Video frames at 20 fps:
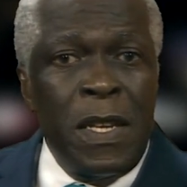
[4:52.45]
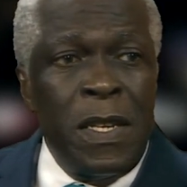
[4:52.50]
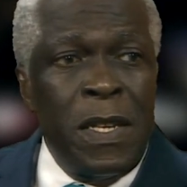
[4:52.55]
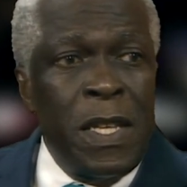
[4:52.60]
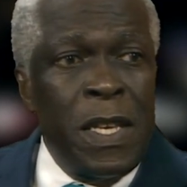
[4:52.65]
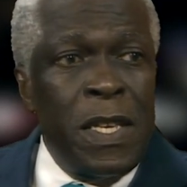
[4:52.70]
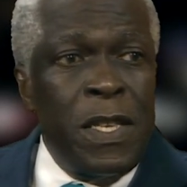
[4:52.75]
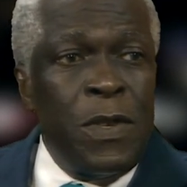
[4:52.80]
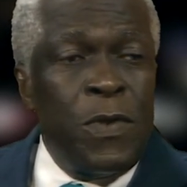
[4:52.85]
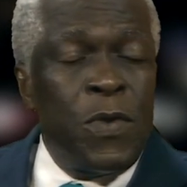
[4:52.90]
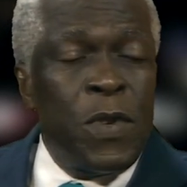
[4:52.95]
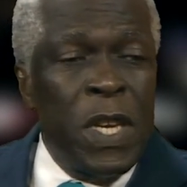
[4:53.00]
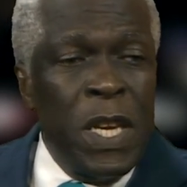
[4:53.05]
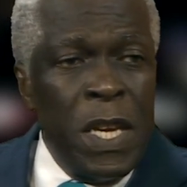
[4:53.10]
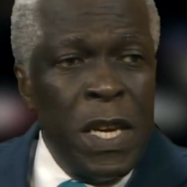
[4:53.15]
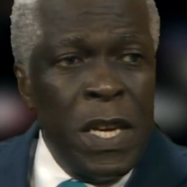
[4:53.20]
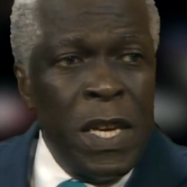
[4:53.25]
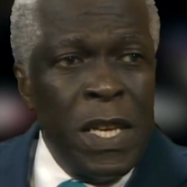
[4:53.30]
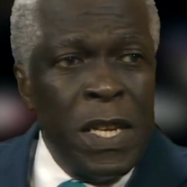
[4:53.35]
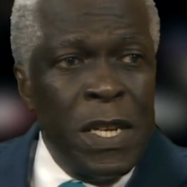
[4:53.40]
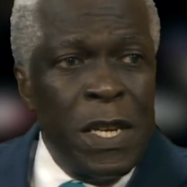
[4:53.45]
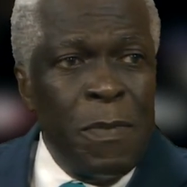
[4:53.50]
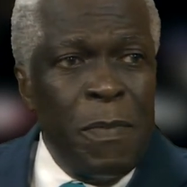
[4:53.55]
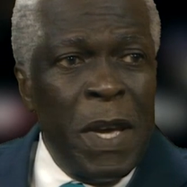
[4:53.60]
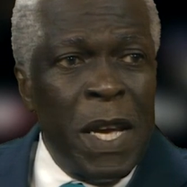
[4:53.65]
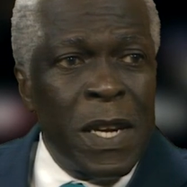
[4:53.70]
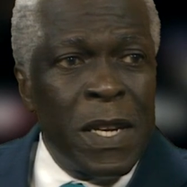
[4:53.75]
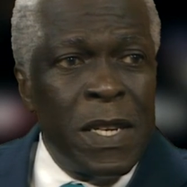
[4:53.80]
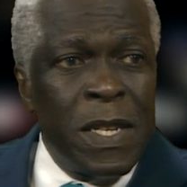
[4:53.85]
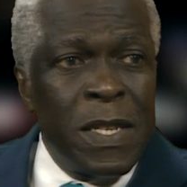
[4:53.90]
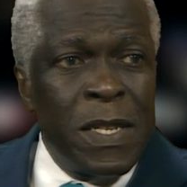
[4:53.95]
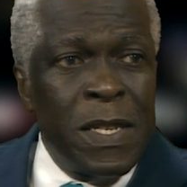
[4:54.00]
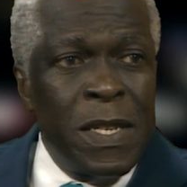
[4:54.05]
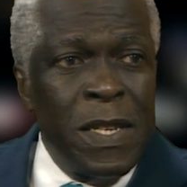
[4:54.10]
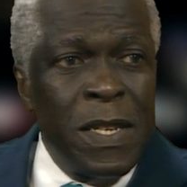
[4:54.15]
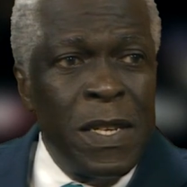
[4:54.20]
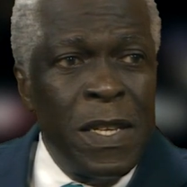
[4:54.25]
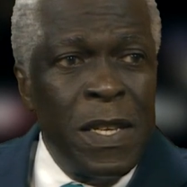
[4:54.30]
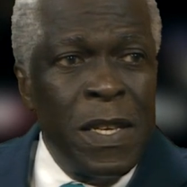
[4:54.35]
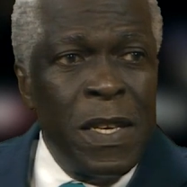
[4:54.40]
the UK
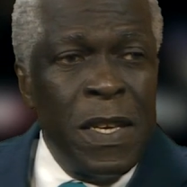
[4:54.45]
inspectors.